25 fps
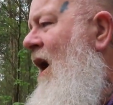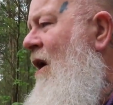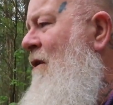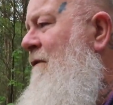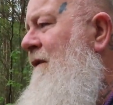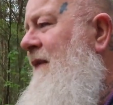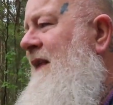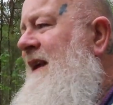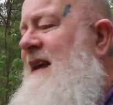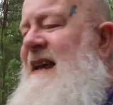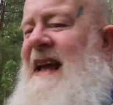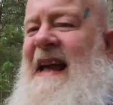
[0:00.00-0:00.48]

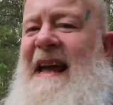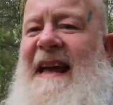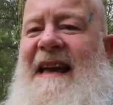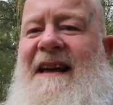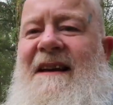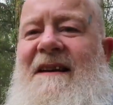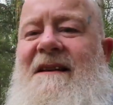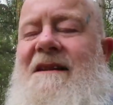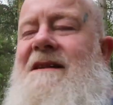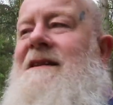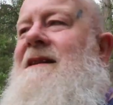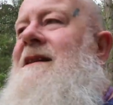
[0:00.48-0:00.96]
over the
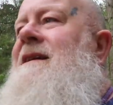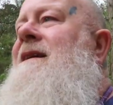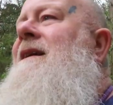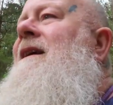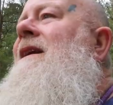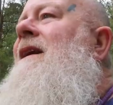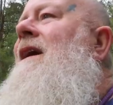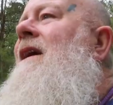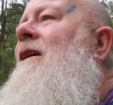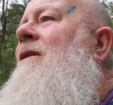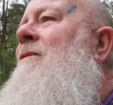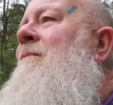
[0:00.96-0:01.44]
years,
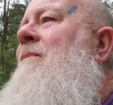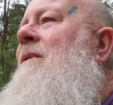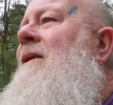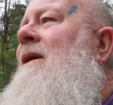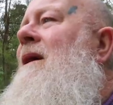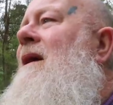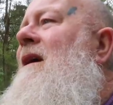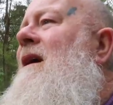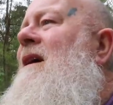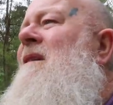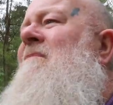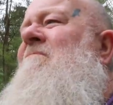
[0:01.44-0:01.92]
you know,
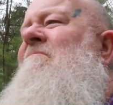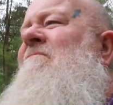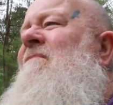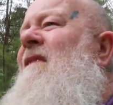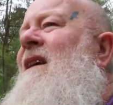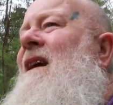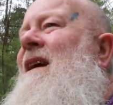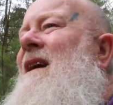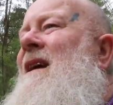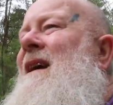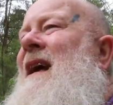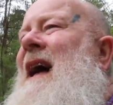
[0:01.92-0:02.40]
but
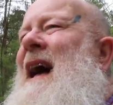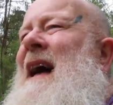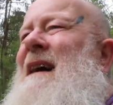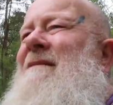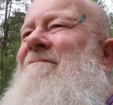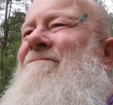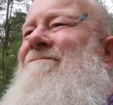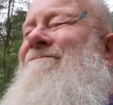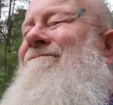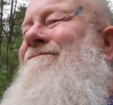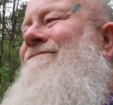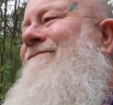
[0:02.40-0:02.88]

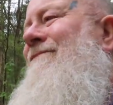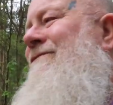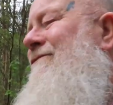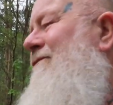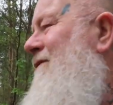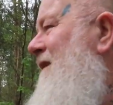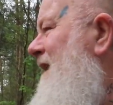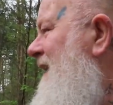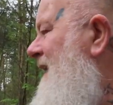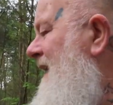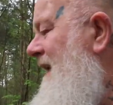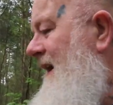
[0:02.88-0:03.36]

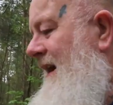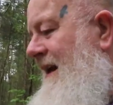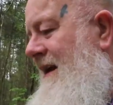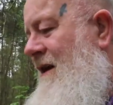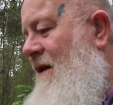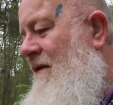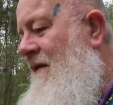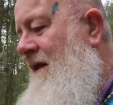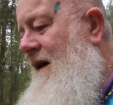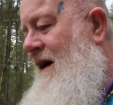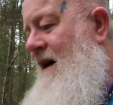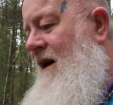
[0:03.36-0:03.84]
really,
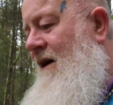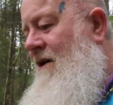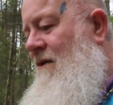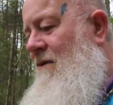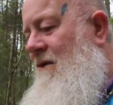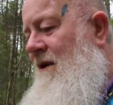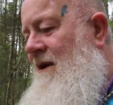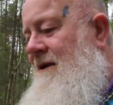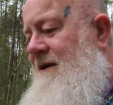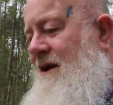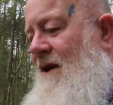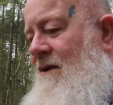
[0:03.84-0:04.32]
on the
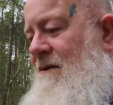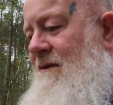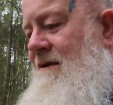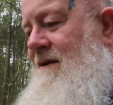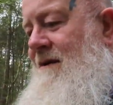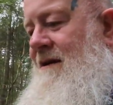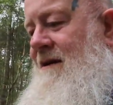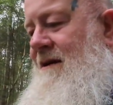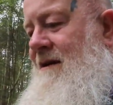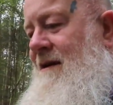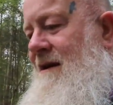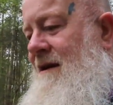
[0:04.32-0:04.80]
whole, I
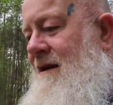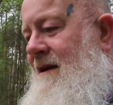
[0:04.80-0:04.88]
don't